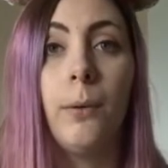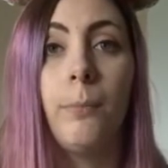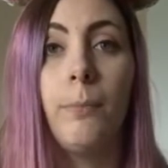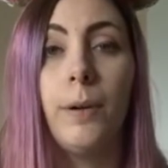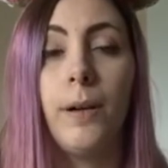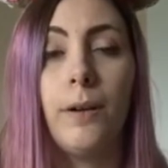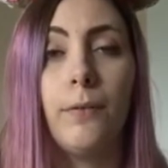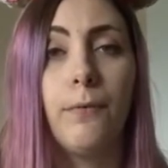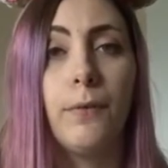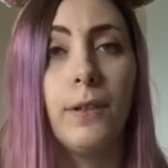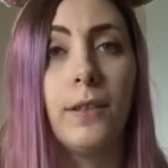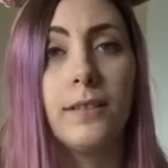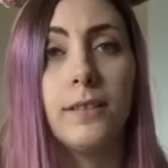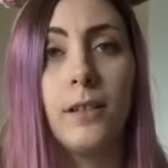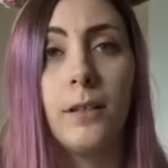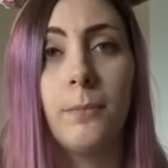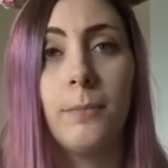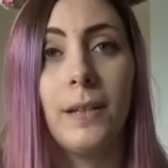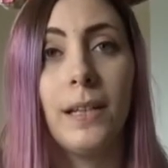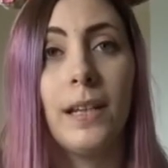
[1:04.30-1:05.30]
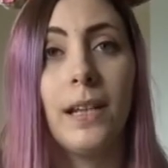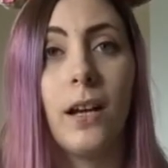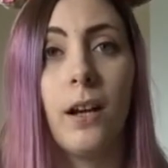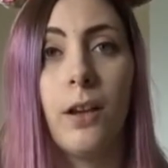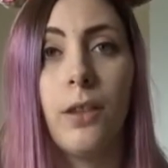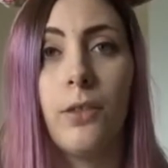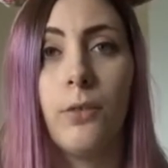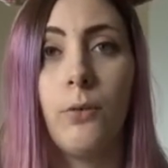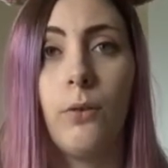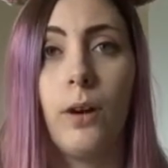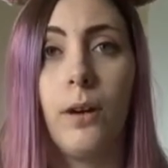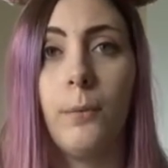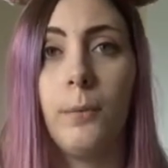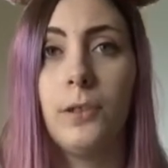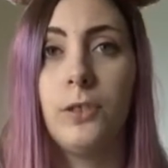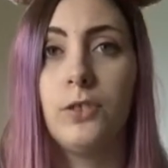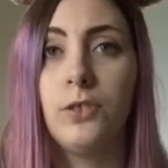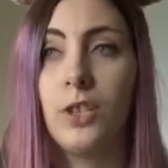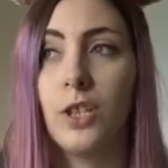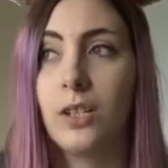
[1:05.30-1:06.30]
But for the time being, I thought I
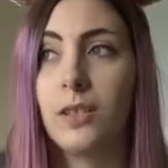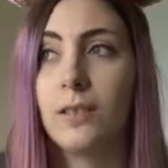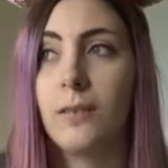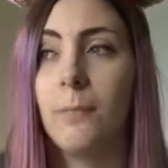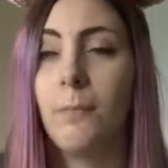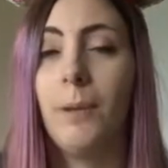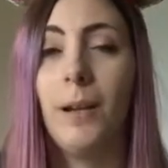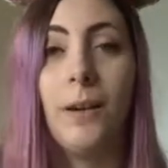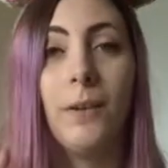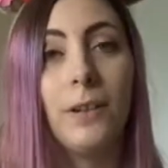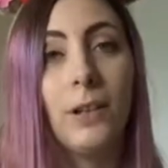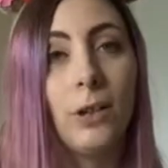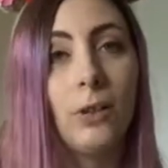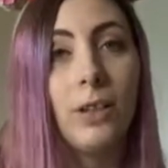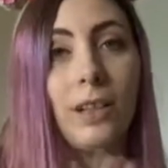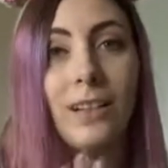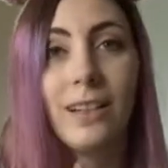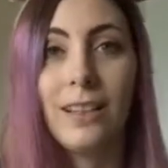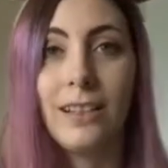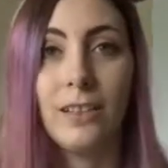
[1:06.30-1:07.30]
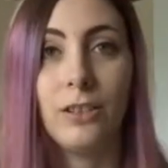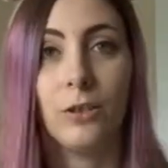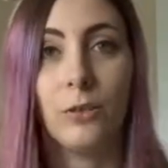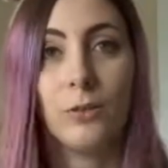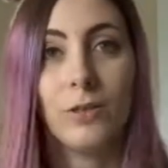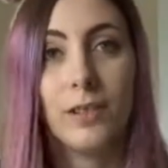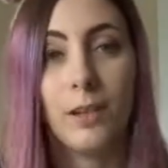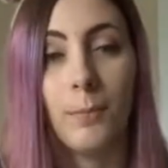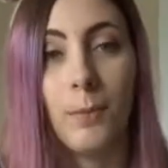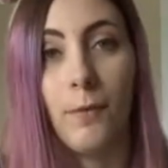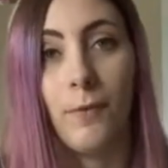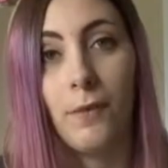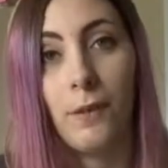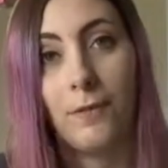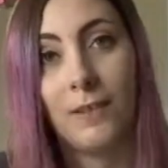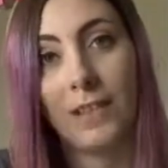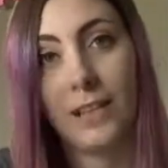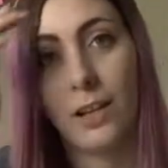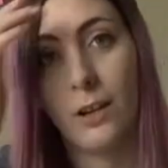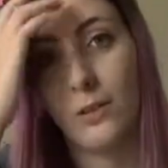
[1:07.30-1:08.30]
would just periodically do some of the
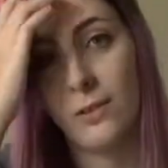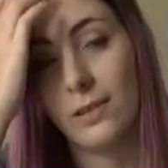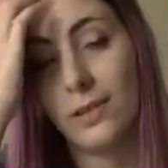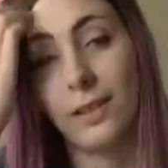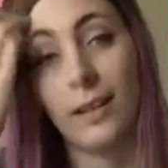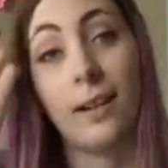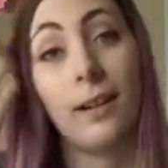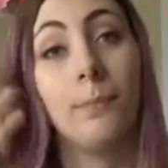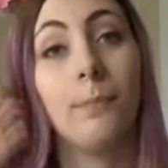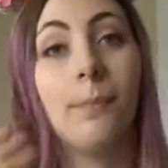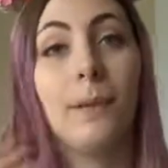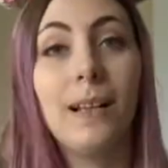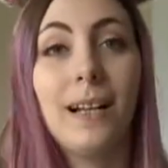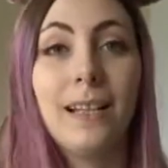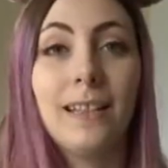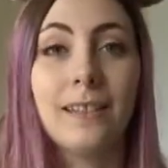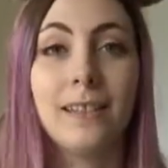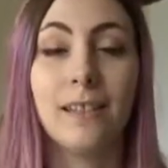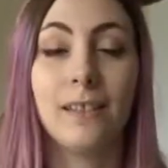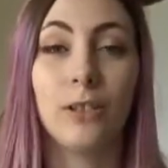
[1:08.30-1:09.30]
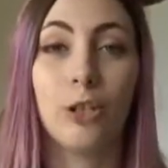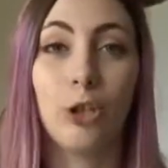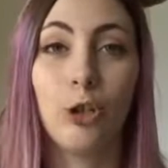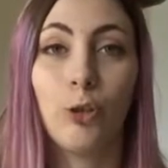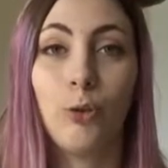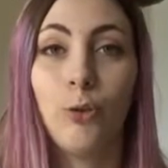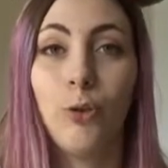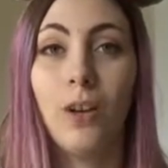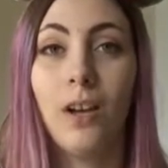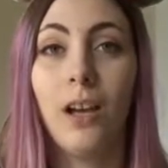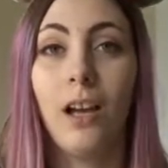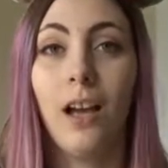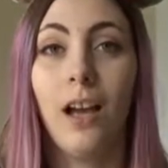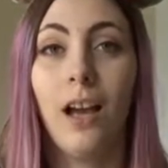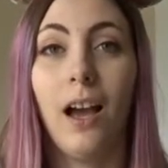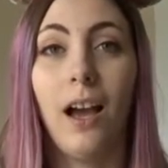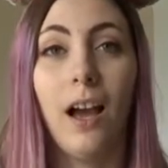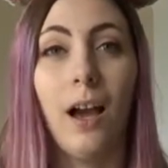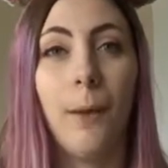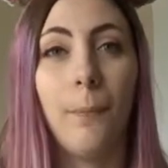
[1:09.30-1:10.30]
videos that I had planned to do,
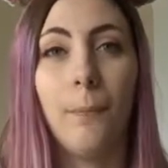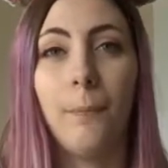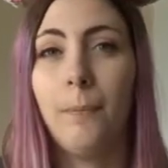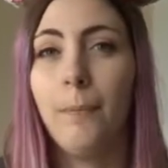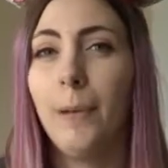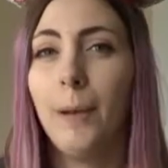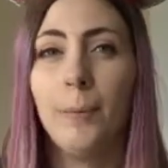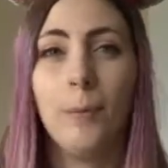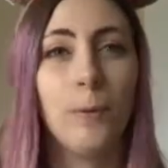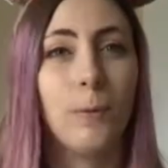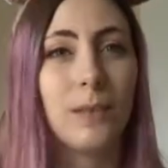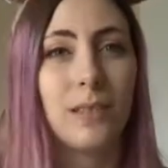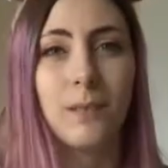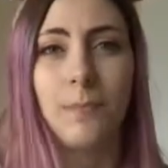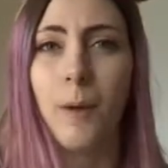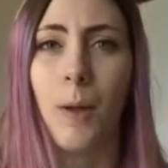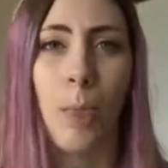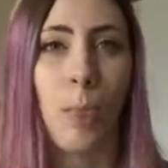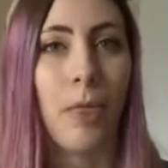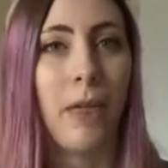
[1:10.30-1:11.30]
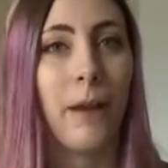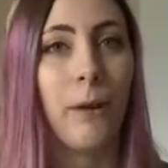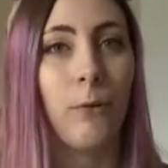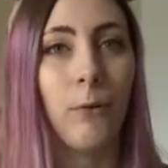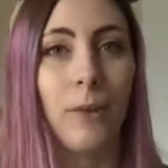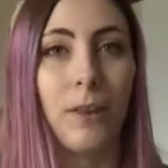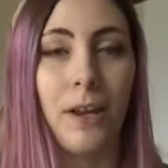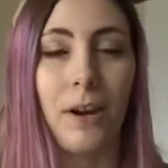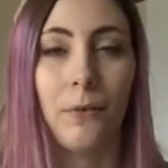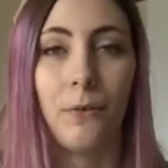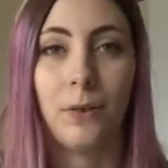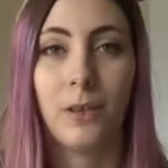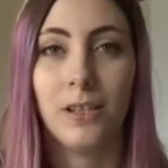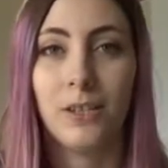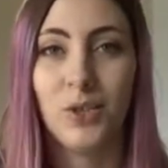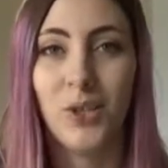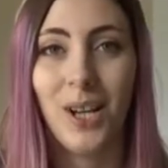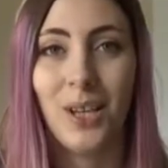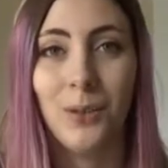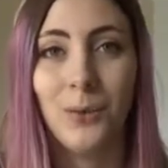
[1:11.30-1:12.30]
um, maybe once a month here or there on
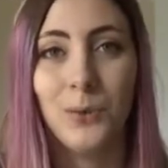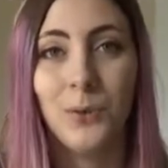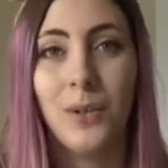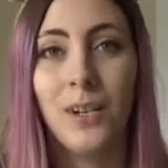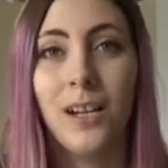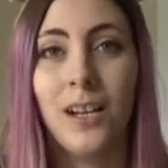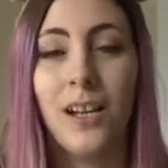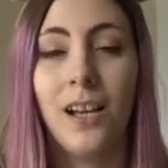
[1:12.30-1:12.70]
this channel.